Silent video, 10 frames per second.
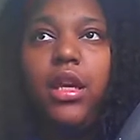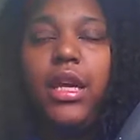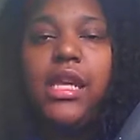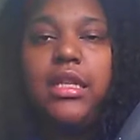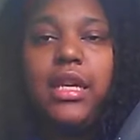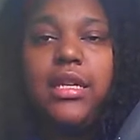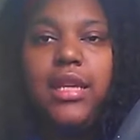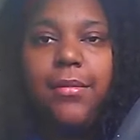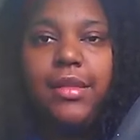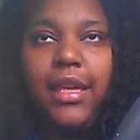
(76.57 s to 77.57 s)
His
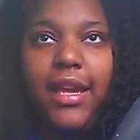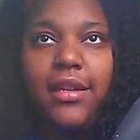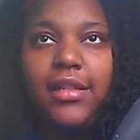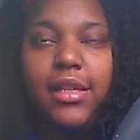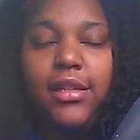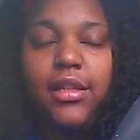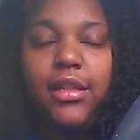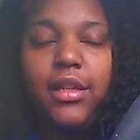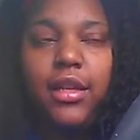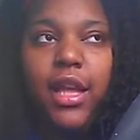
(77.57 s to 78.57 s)
name is Anson.
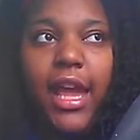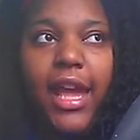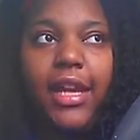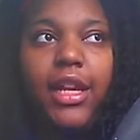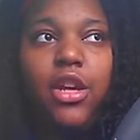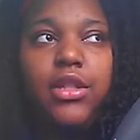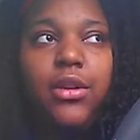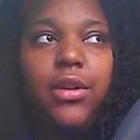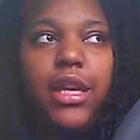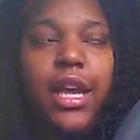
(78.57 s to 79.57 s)
And he
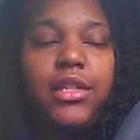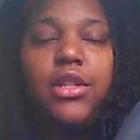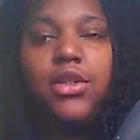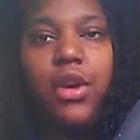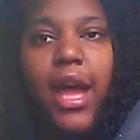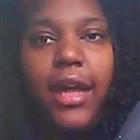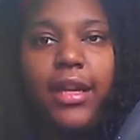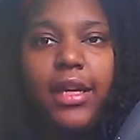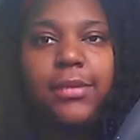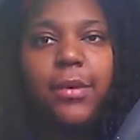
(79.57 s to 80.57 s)
has a store on
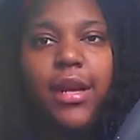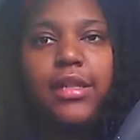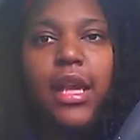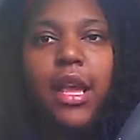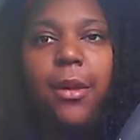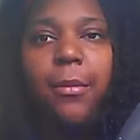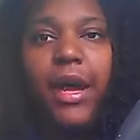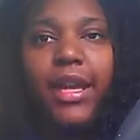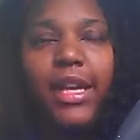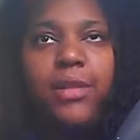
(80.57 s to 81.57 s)
Aliexpress,
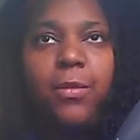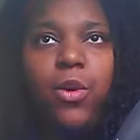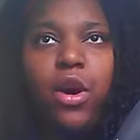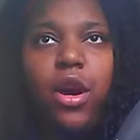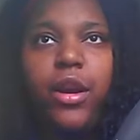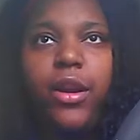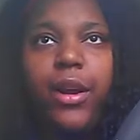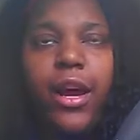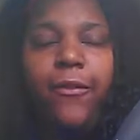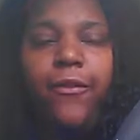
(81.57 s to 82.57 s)
but he's more
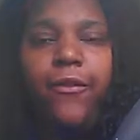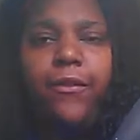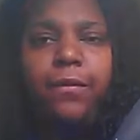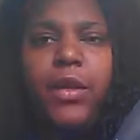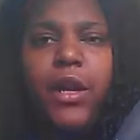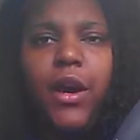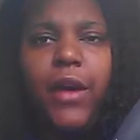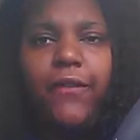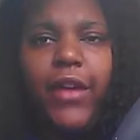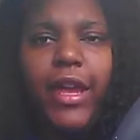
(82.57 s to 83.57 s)
of,
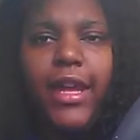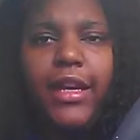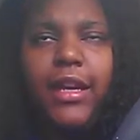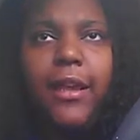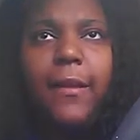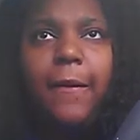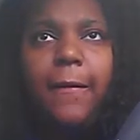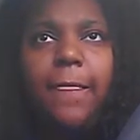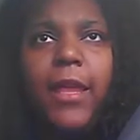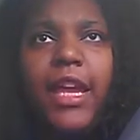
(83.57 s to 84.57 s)
a fan.
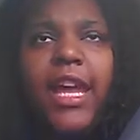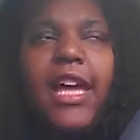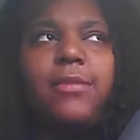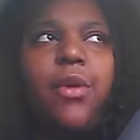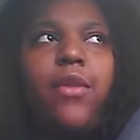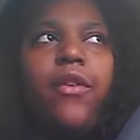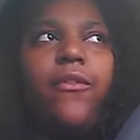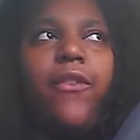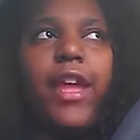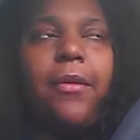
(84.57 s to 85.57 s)
He has more of a
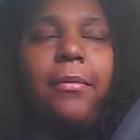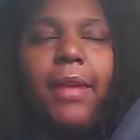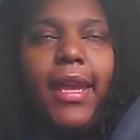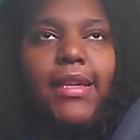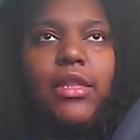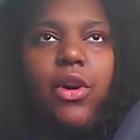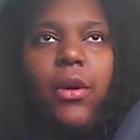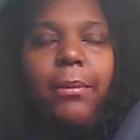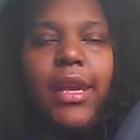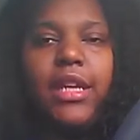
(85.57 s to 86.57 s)
fan base
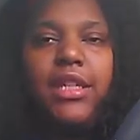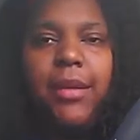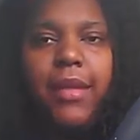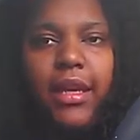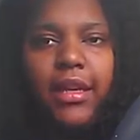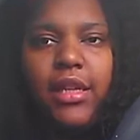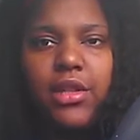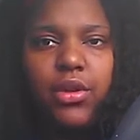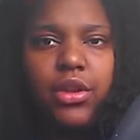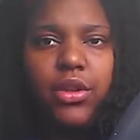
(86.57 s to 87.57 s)
on BHM than he
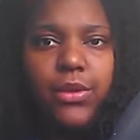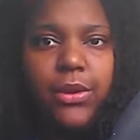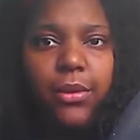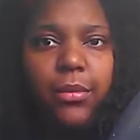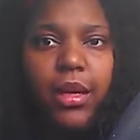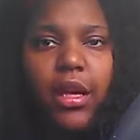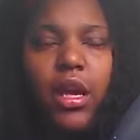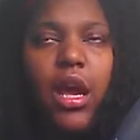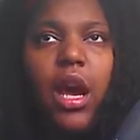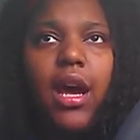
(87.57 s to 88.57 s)
does on YouTube.
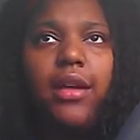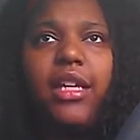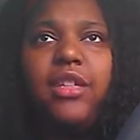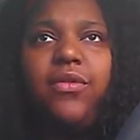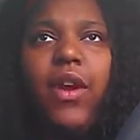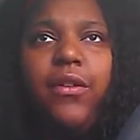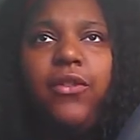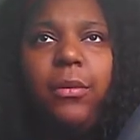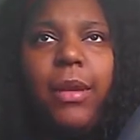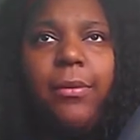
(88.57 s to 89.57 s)
There's very
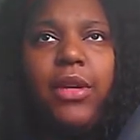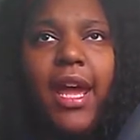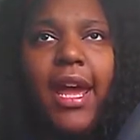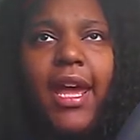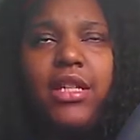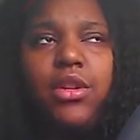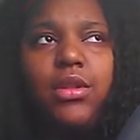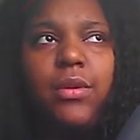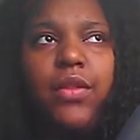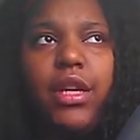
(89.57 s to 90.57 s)
few people that has
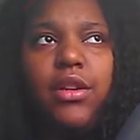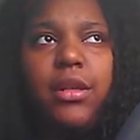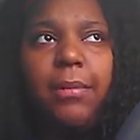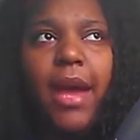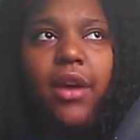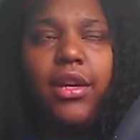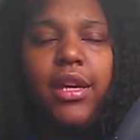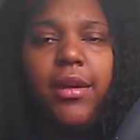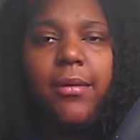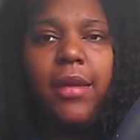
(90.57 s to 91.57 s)
YouTube videos about
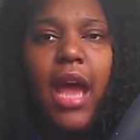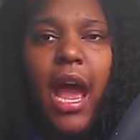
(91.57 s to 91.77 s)
him.